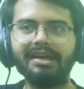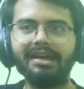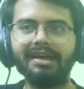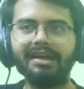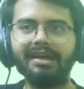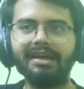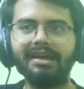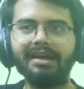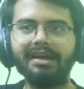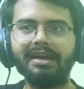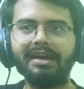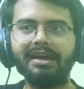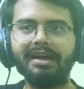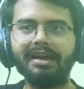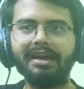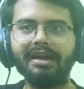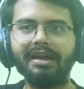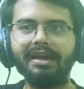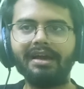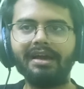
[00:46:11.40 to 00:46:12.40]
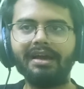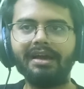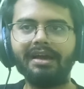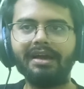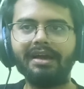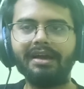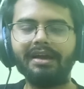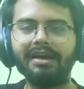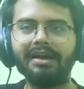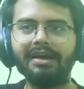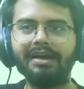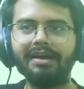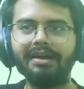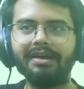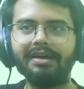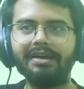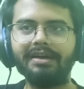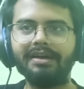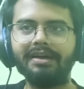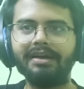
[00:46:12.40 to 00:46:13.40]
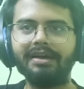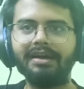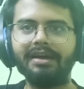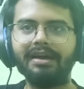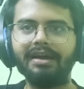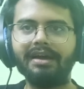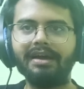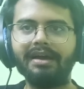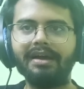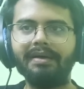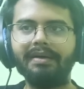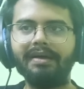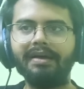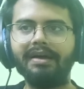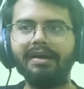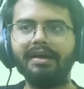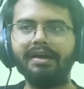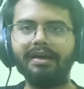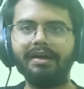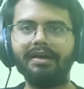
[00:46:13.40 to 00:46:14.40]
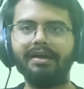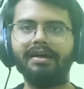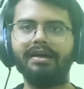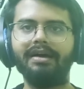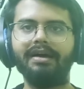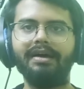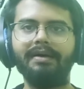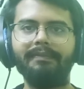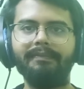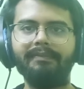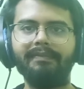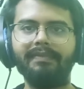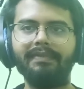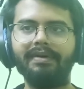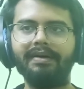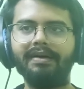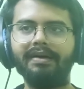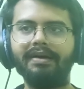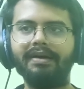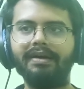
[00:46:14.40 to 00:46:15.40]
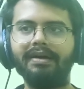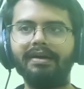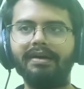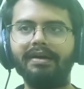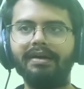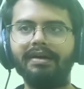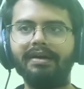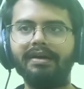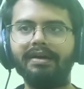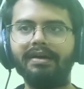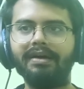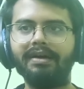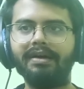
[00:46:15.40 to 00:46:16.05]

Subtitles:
(no one is talking)